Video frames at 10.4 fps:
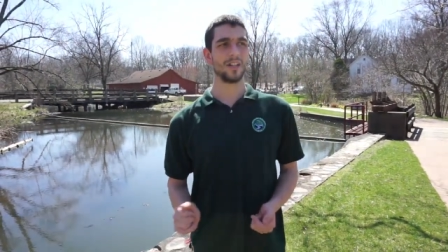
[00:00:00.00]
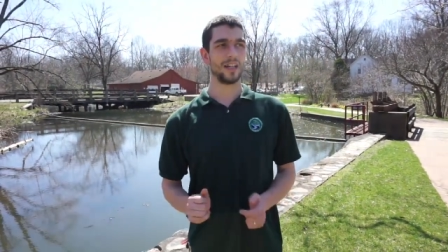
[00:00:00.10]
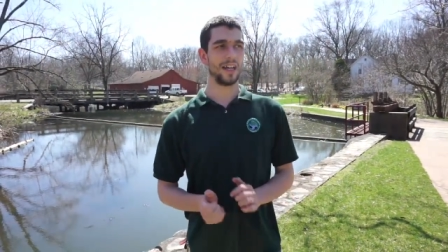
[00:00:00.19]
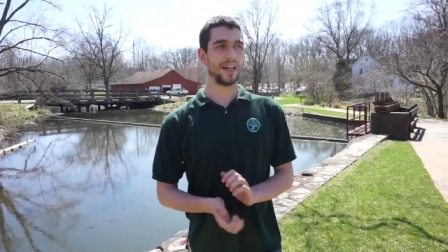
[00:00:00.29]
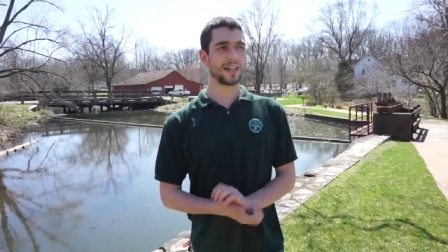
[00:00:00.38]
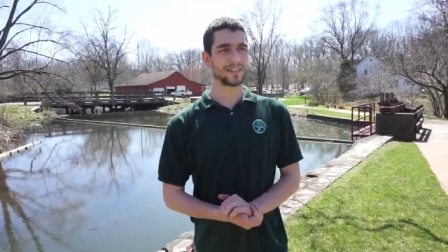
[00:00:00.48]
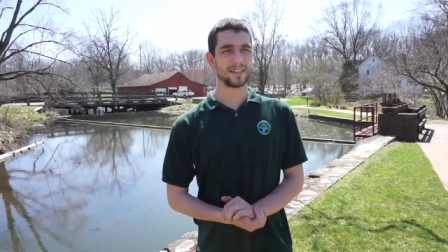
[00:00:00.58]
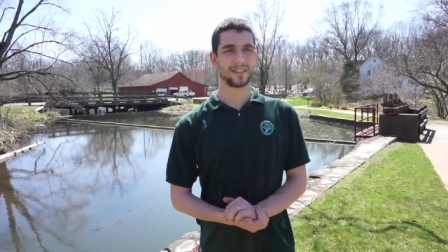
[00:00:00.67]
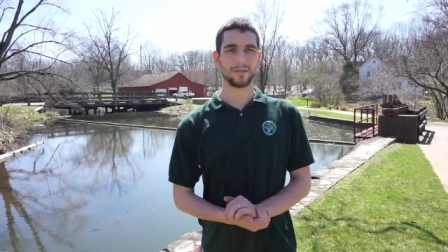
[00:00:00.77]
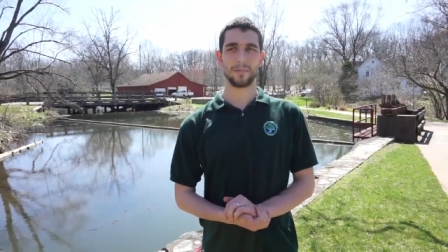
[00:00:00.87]
It
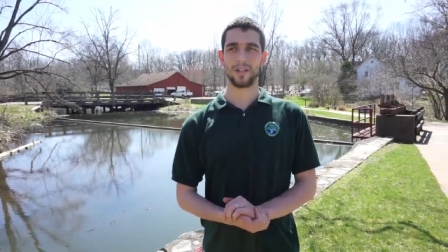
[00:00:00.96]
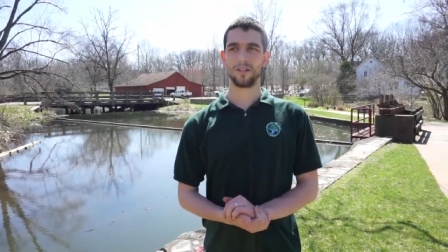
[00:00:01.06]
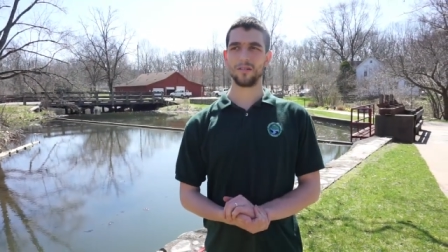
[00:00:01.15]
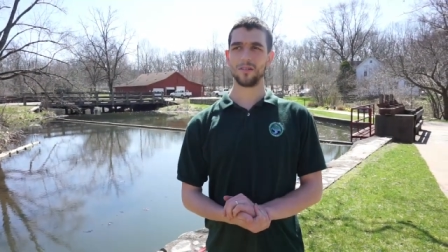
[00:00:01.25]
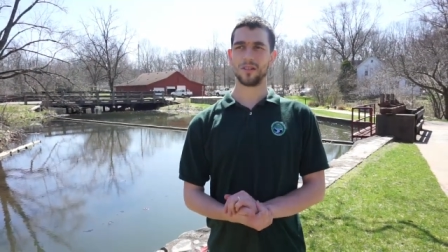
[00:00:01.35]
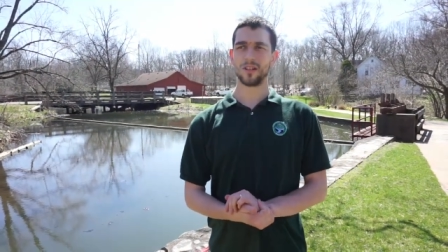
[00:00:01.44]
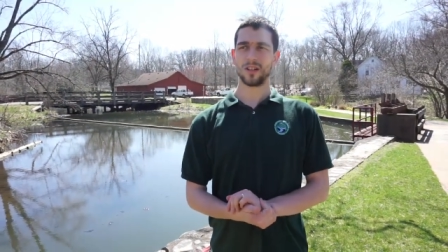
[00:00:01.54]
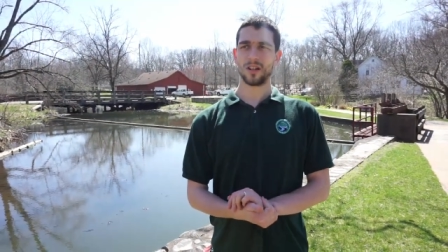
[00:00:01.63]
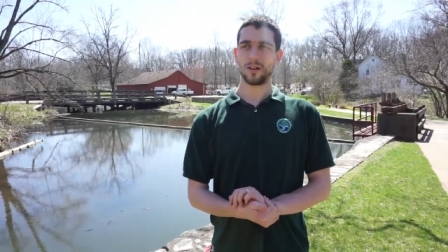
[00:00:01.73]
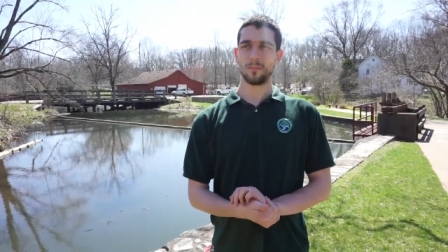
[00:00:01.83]
exits the mill
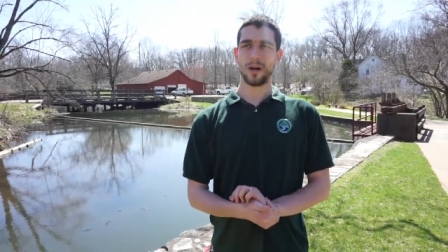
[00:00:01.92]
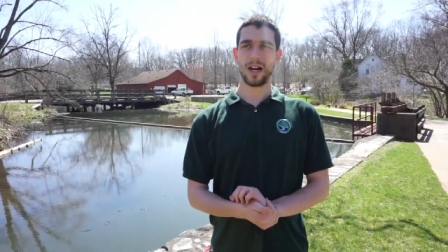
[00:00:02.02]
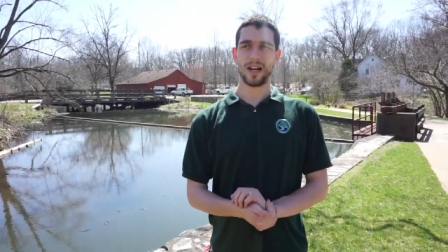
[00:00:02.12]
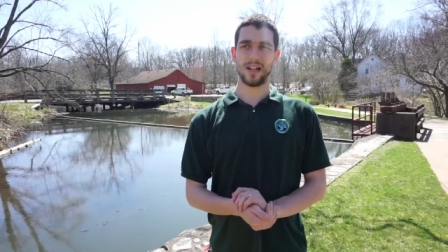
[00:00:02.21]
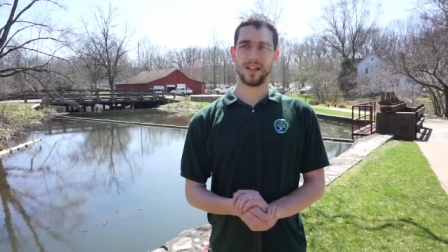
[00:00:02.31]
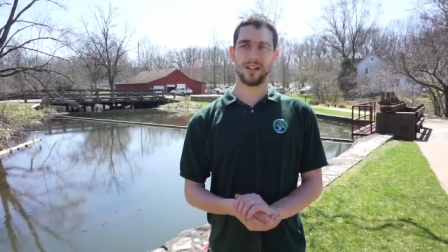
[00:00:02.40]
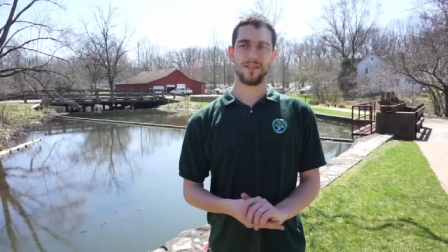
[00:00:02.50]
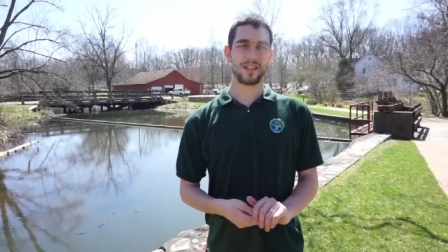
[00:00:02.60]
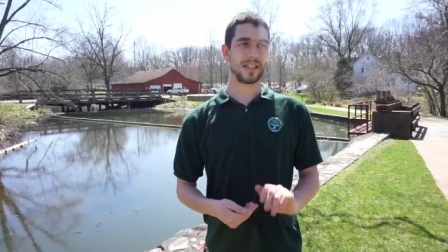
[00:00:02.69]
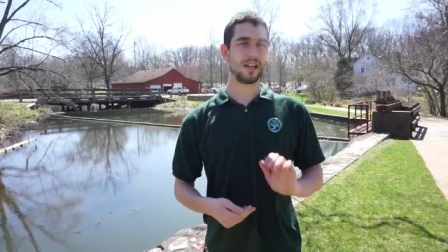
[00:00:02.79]
by
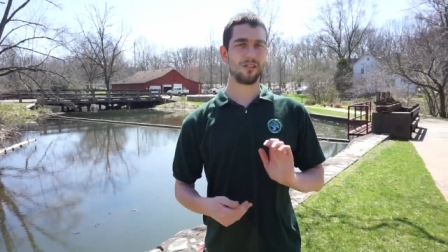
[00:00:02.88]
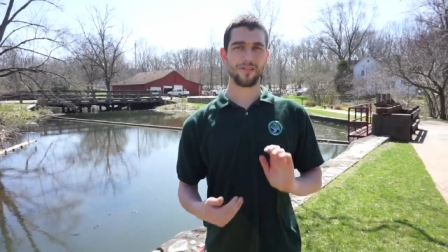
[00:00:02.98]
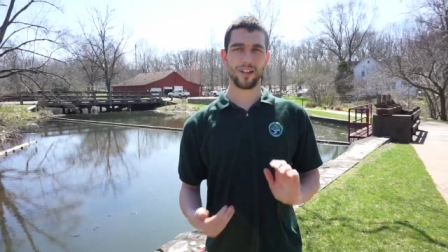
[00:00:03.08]
the tail